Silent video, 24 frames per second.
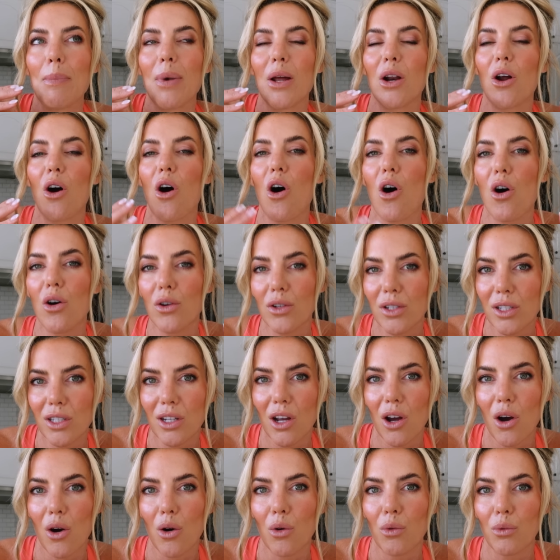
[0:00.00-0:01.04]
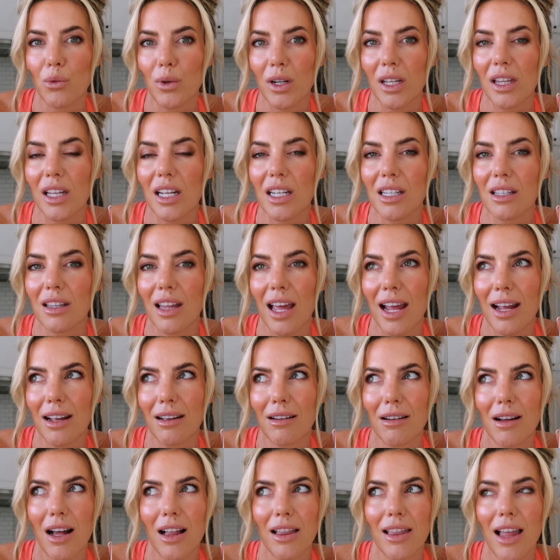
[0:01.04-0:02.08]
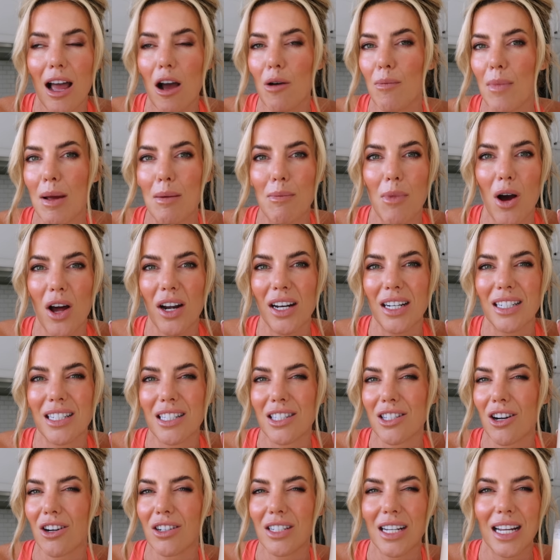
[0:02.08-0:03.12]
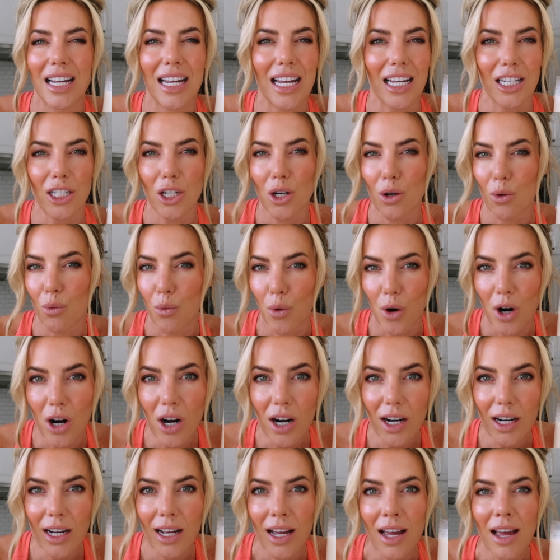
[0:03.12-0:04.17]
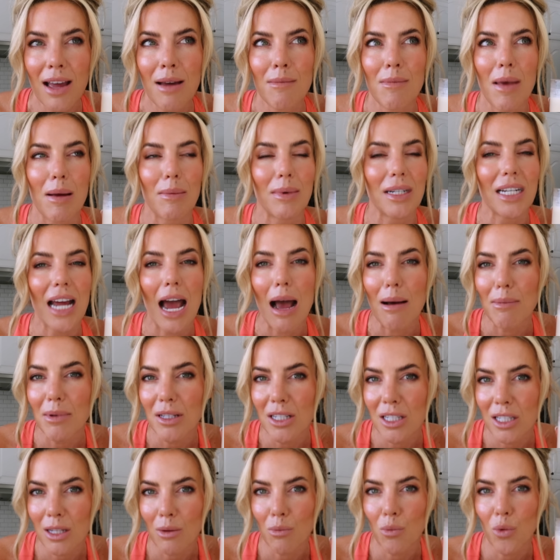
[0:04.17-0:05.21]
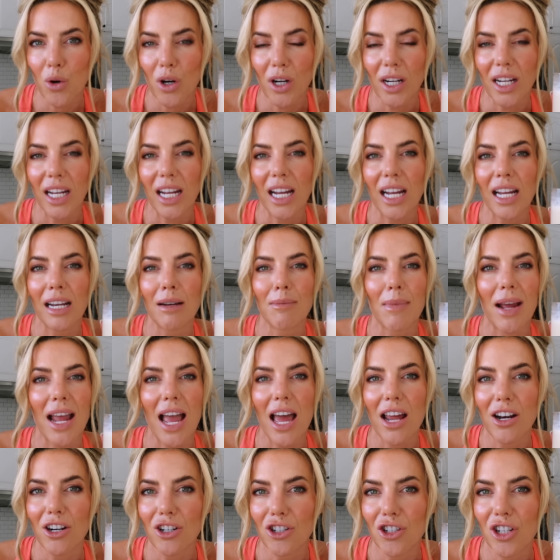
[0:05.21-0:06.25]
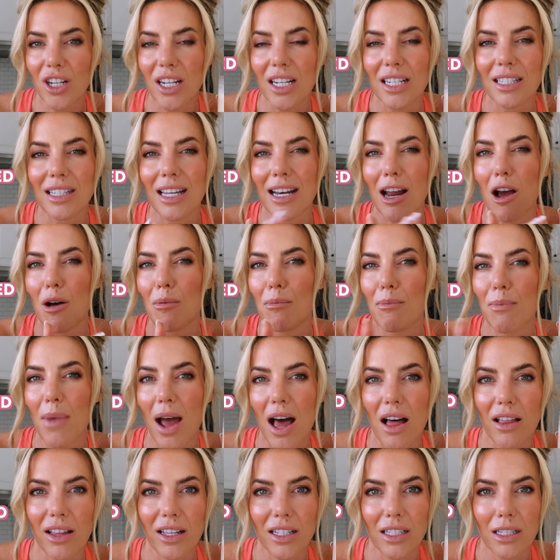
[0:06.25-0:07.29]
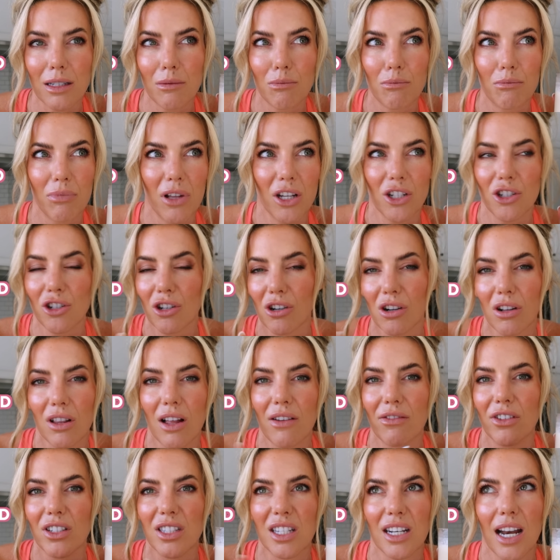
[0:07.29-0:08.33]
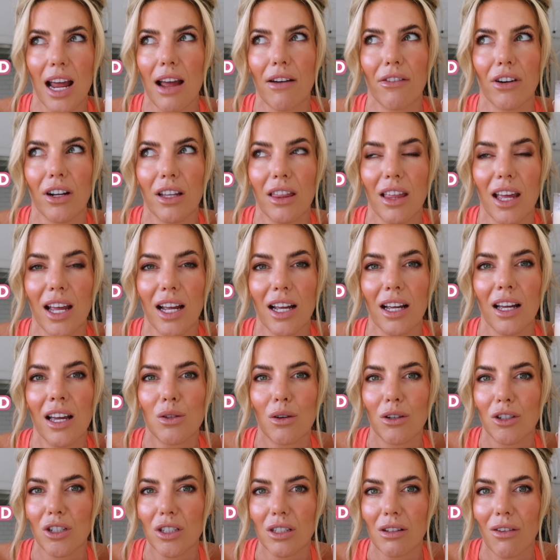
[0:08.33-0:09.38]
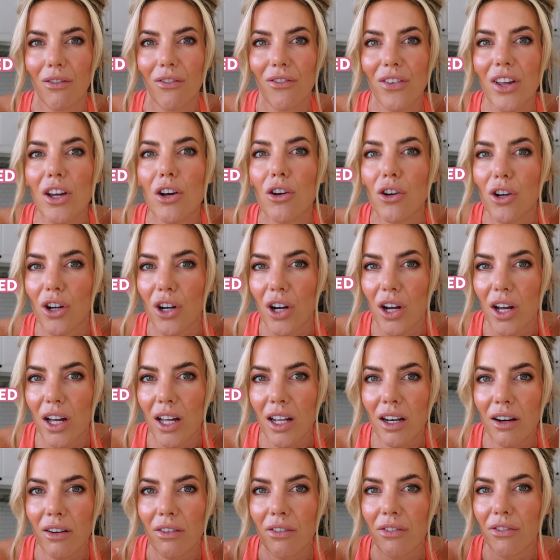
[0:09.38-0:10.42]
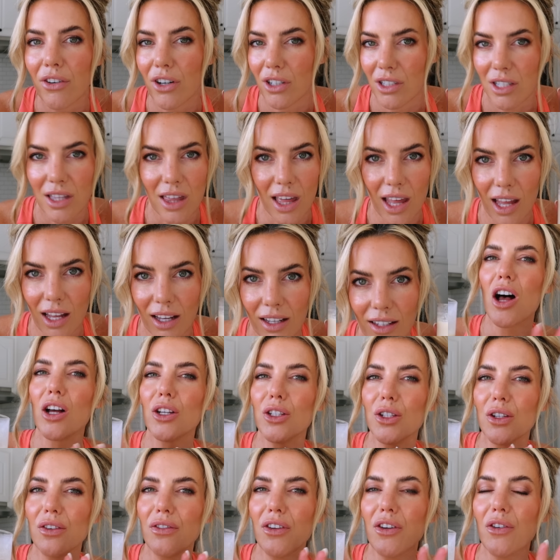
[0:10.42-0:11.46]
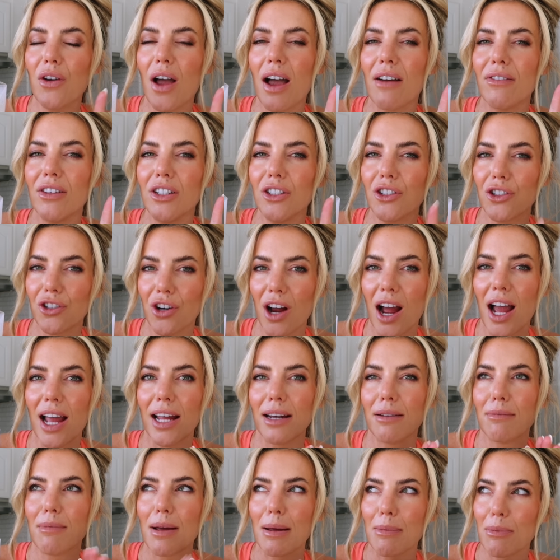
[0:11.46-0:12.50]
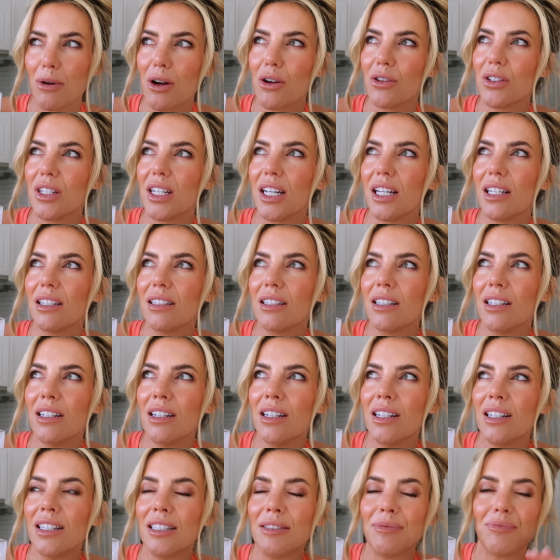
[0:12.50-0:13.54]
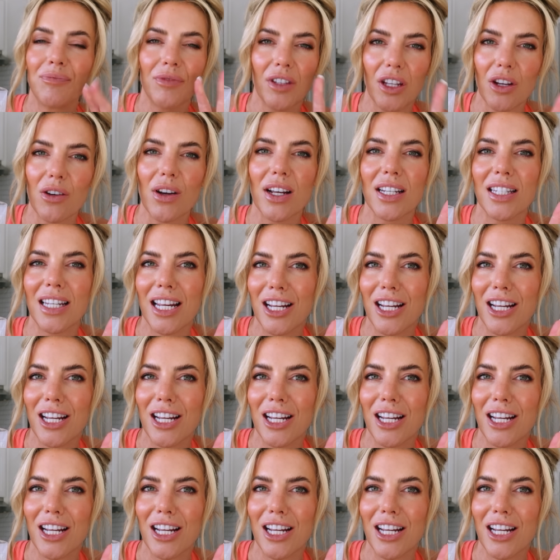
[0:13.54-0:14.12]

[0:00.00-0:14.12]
but also really like allow my body to start to get to work, my metabolism working, my energies, and help balance blood sugar levels and everything. So I just feel good first thing. Also, if you haven't tried my My protein, you guys